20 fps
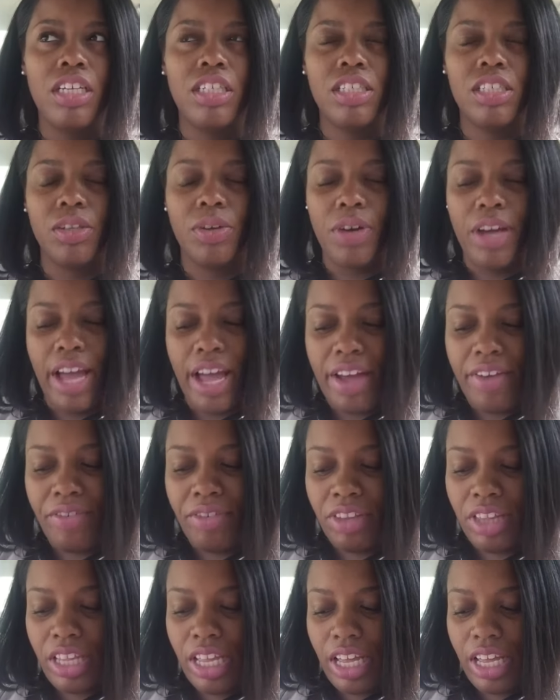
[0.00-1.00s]
So
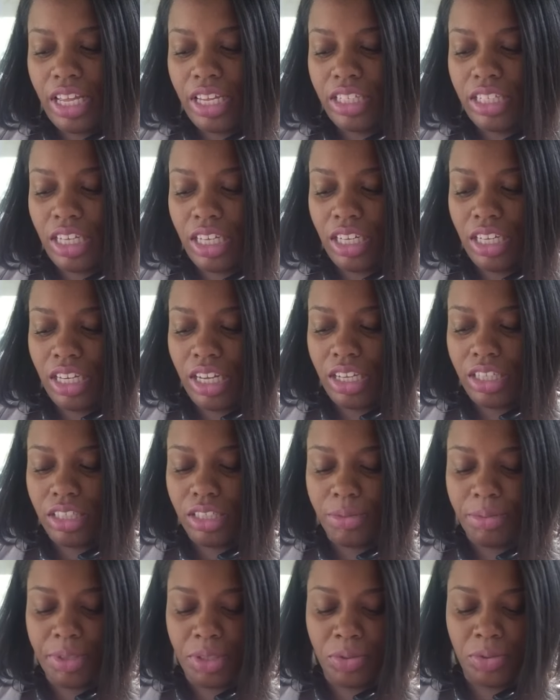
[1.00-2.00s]
having that and taking
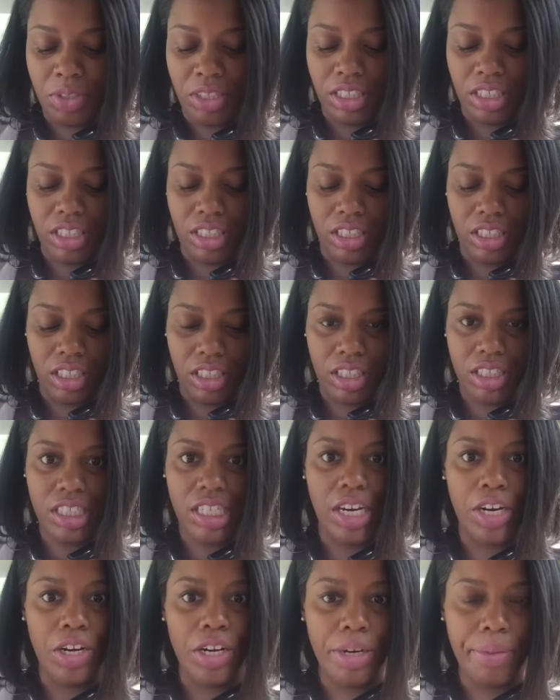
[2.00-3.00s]
calcium is really good. Because
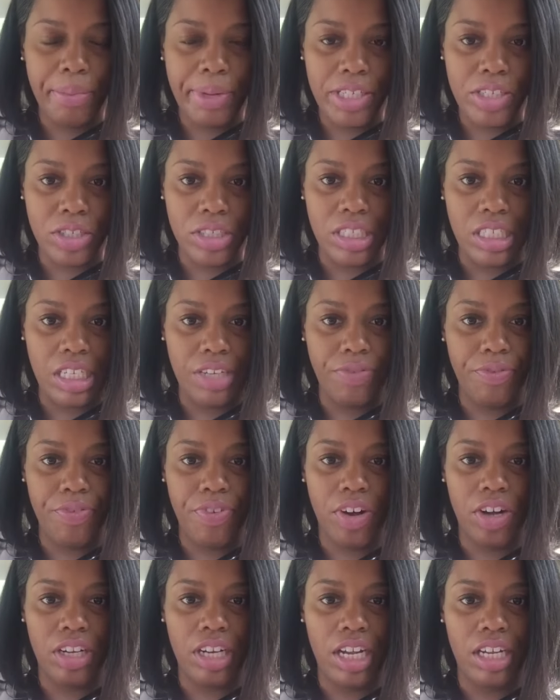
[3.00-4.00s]
I heard it made your teeth
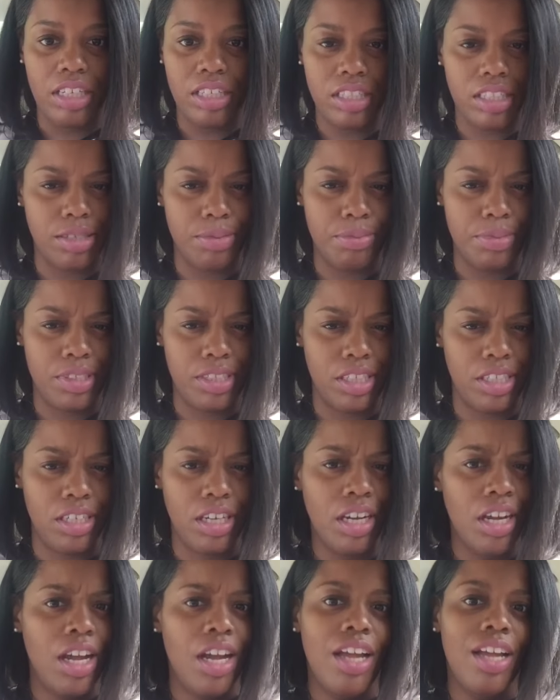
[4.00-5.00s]
fall out or some shit.
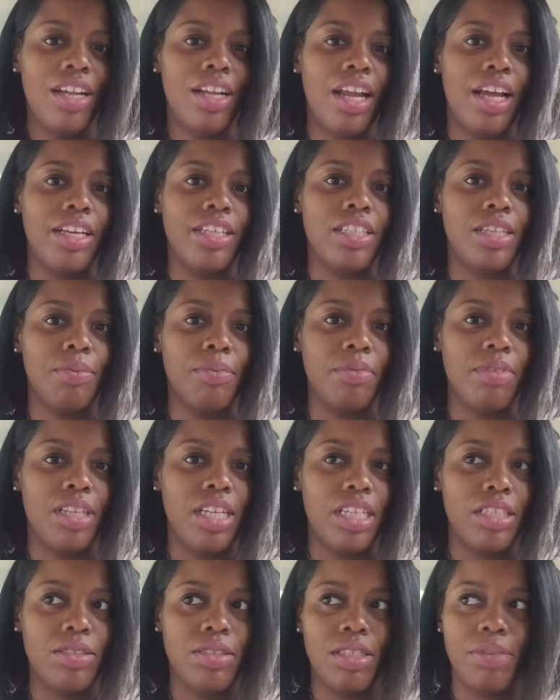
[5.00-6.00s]

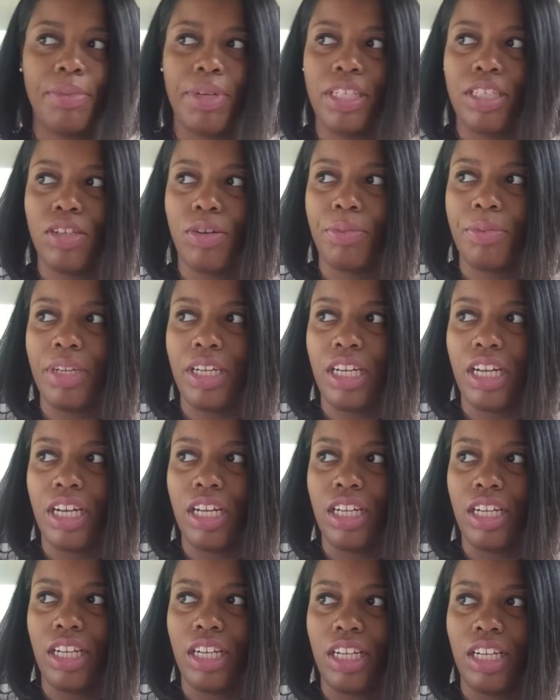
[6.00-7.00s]
That's what somebody told me, and
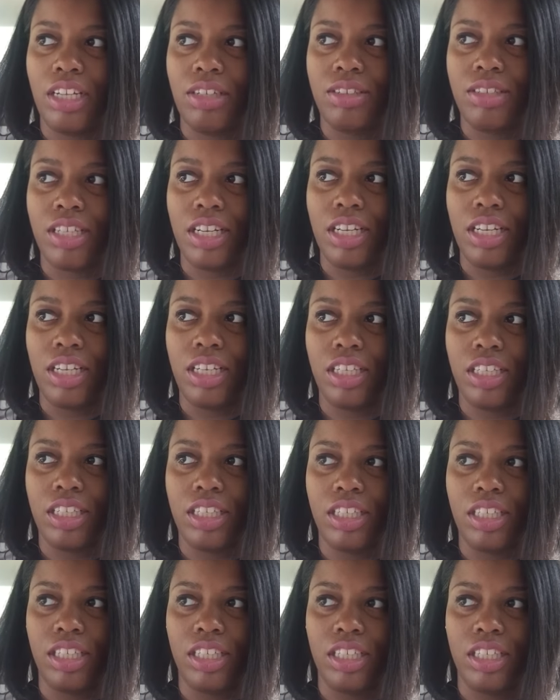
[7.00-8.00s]
I was like,
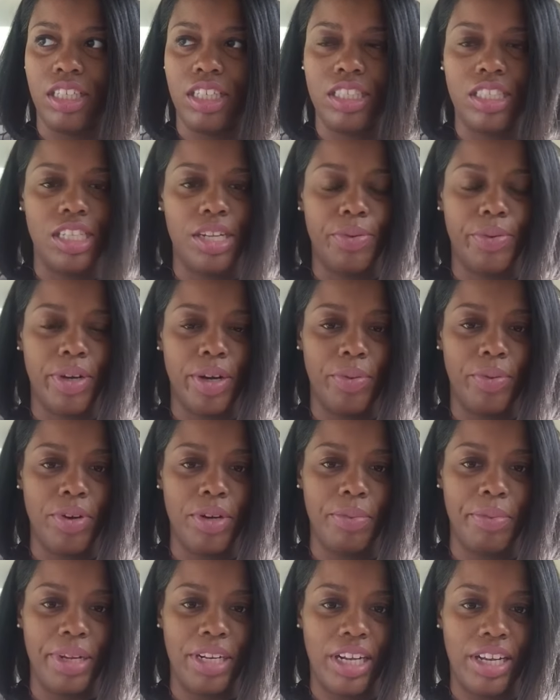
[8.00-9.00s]
yeah, that's not what I
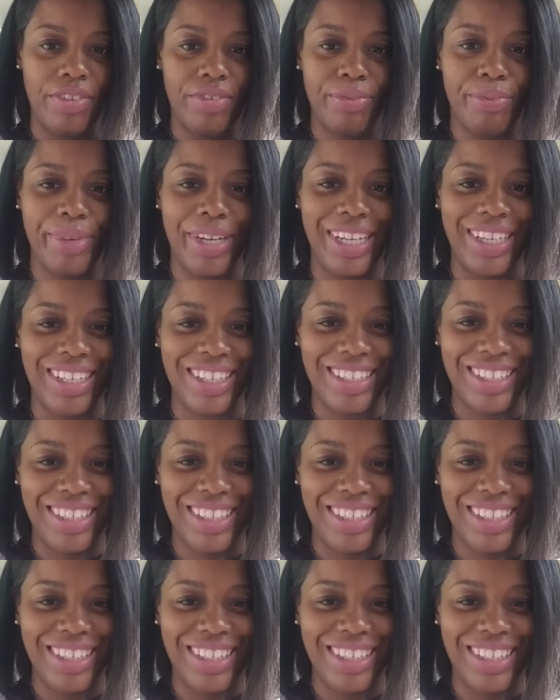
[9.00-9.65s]
want in my life. But